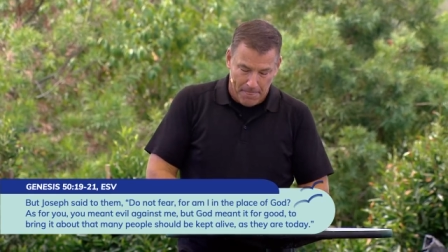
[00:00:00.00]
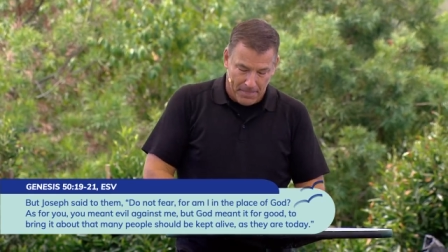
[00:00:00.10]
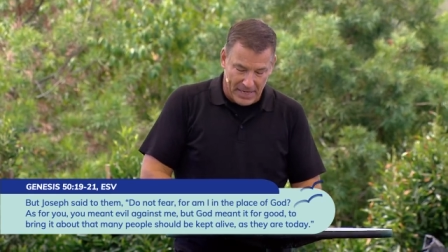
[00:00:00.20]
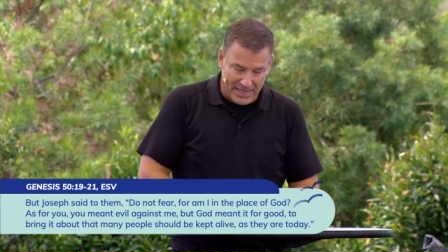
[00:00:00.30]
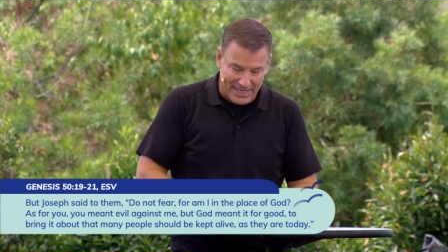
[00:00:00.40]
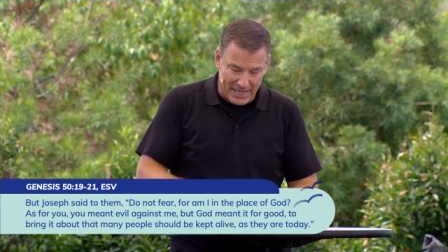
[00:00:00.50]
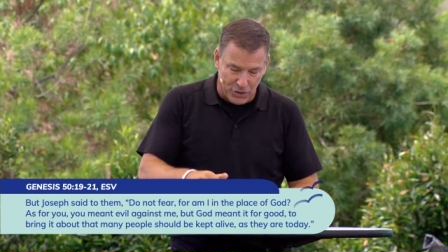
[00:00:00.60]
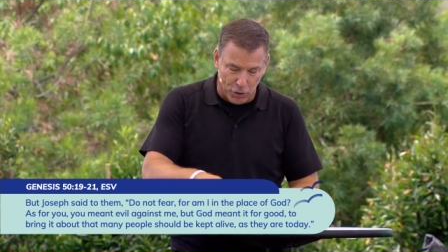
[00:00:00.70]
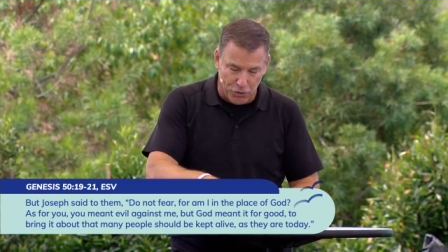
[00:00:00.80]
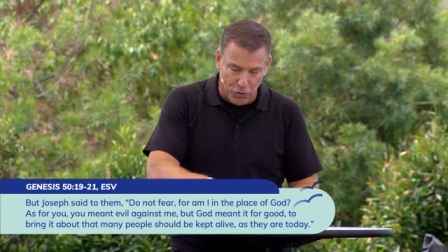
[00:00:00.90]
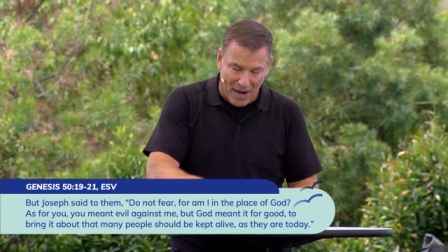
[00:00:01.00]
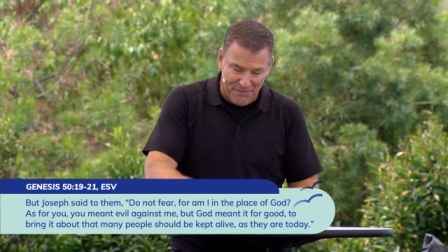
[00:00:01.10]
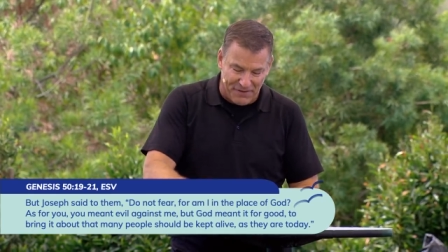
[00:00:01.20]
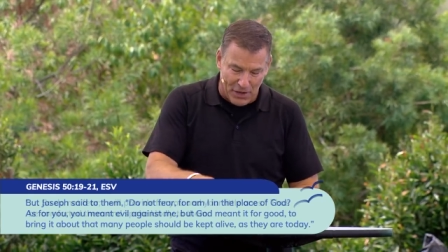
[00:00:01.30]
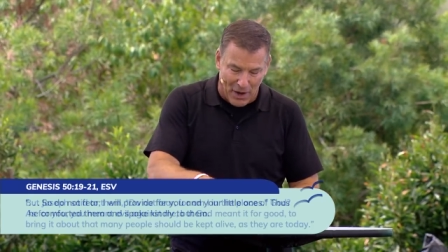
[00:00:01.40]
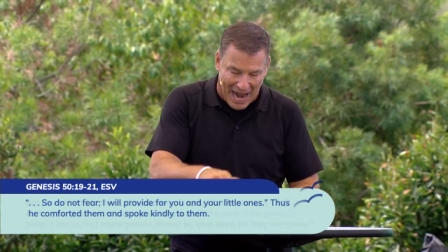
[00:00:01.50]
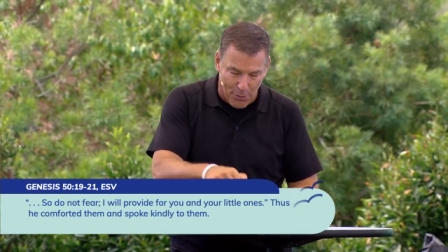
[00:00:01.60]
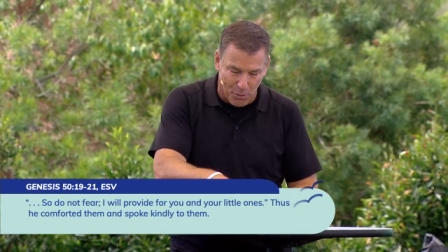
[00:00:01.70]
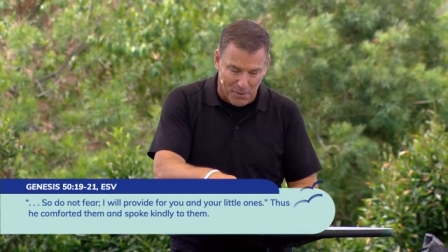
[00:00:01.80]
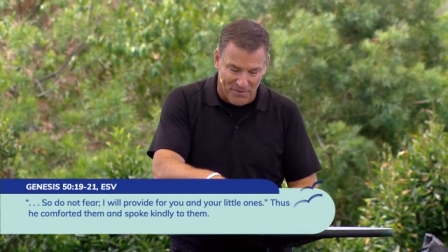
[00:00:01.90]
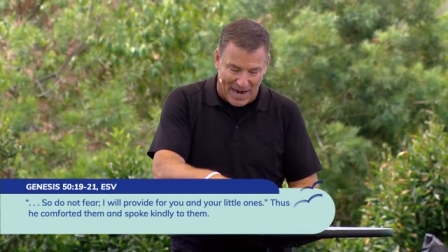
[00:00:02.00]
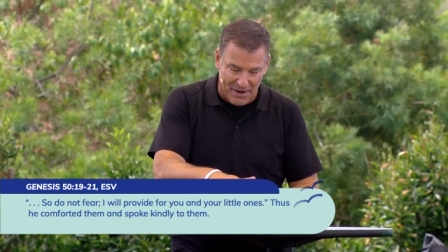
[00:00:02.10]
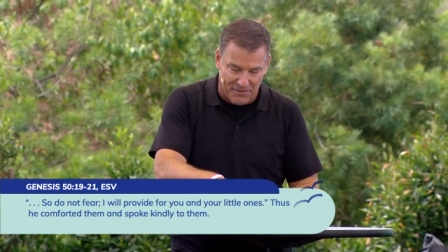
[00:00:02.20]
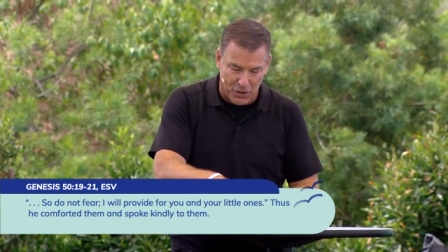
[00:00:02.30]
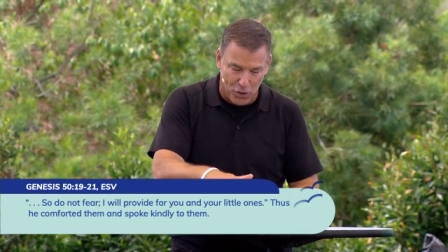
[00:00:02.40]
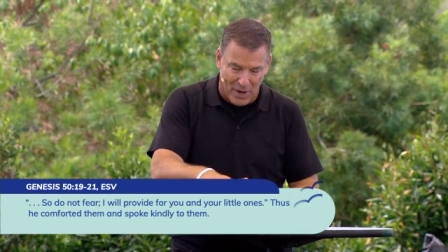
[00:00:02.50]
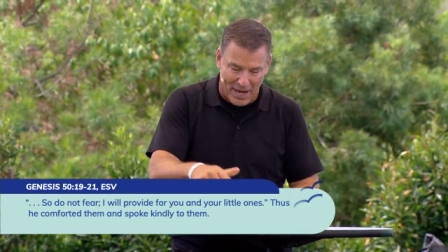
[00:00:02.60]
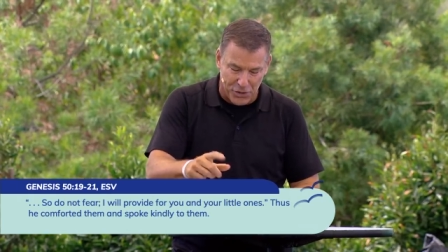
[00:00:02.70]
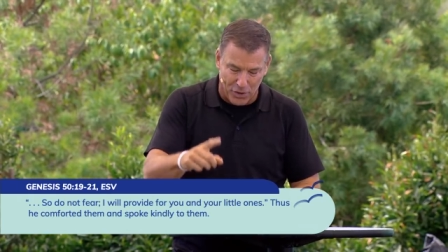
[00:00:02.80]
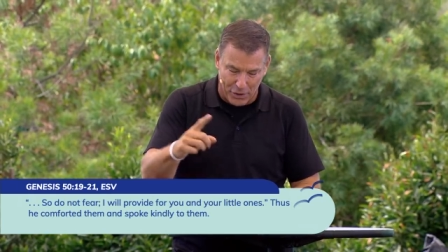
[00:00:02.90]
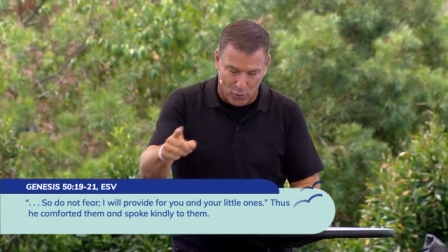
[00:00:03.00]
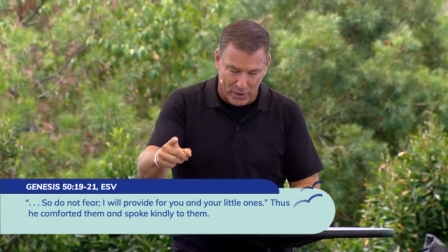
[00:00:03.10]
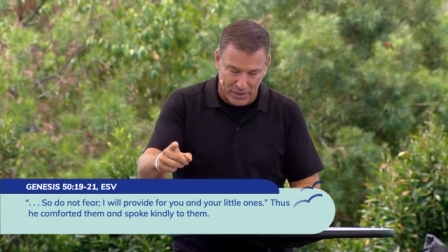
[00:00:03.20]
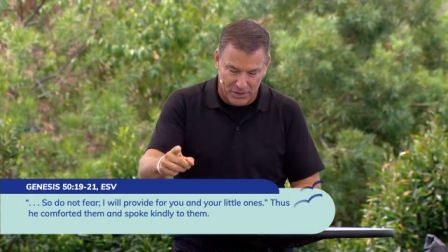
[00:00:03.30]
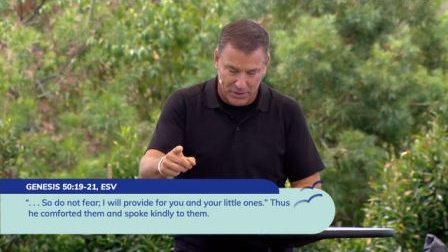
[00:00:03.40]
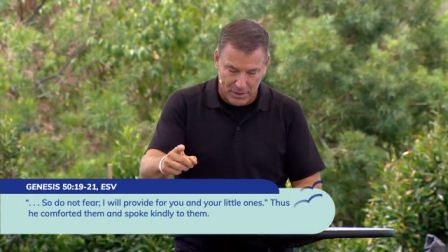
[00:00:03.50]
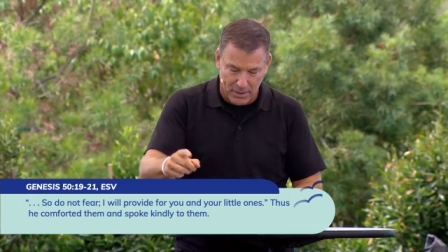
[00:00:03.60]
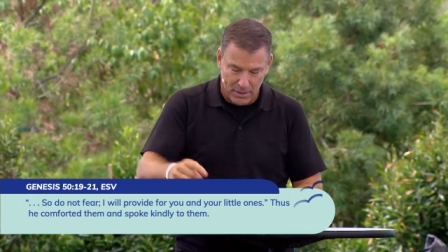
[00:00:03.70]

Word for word: Then he says, So do not fear, I will provide for you and your little ones.